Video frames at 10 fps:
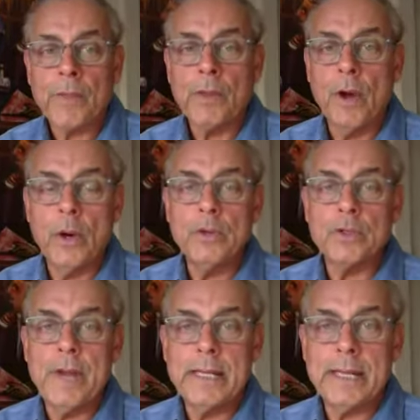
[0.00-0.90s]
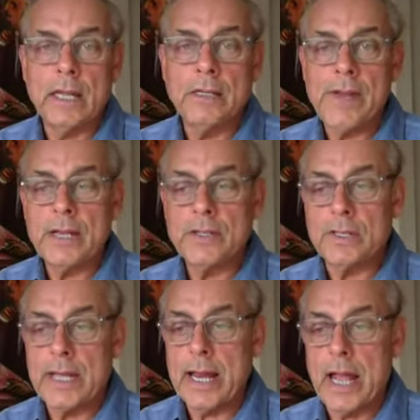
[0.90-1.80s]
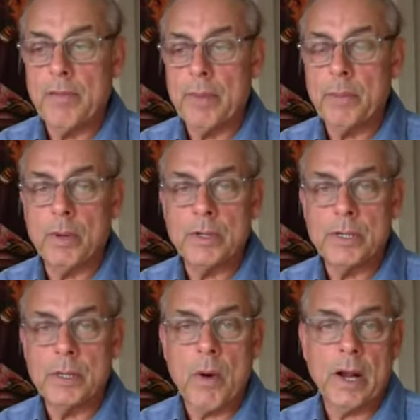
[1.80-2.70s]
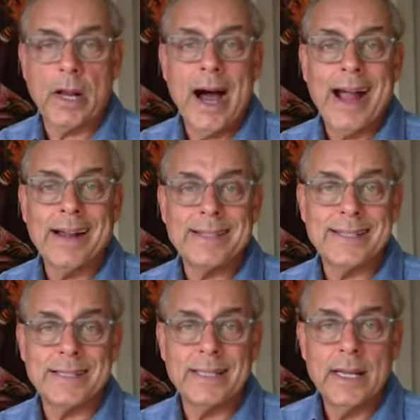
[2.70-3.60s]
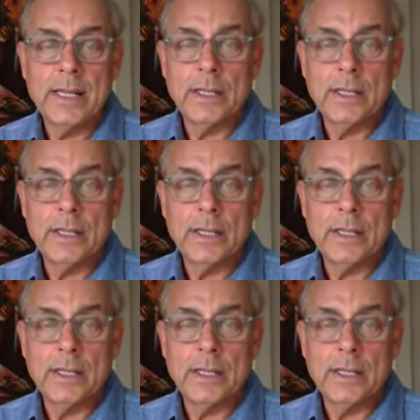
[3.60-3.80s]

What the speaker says: those retail investors that have been pushing the market higher since